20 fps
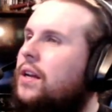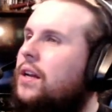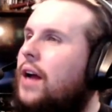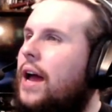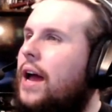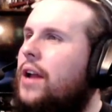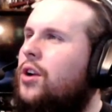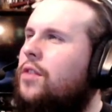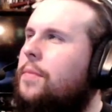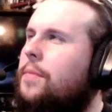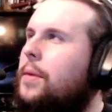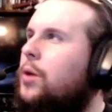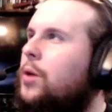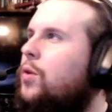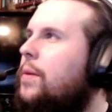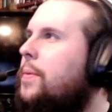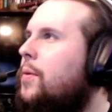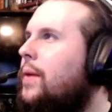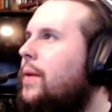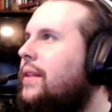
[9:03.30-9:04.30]
I don't know if I'm going to
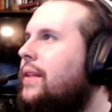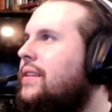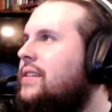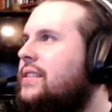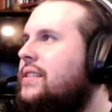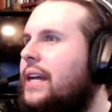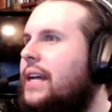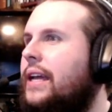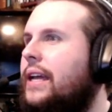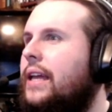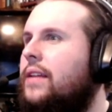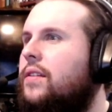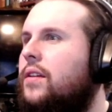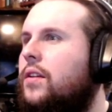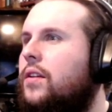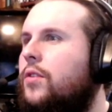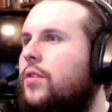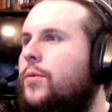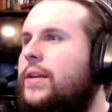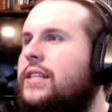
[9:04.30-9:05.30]
equip it right this second.
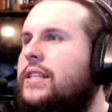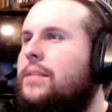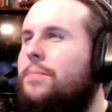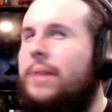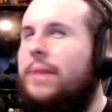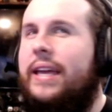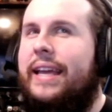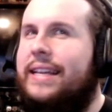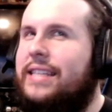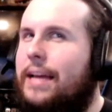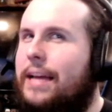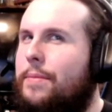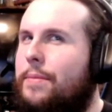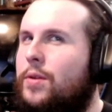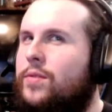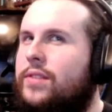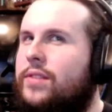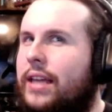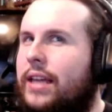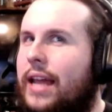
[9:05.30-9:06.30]
The reason being is I'm using an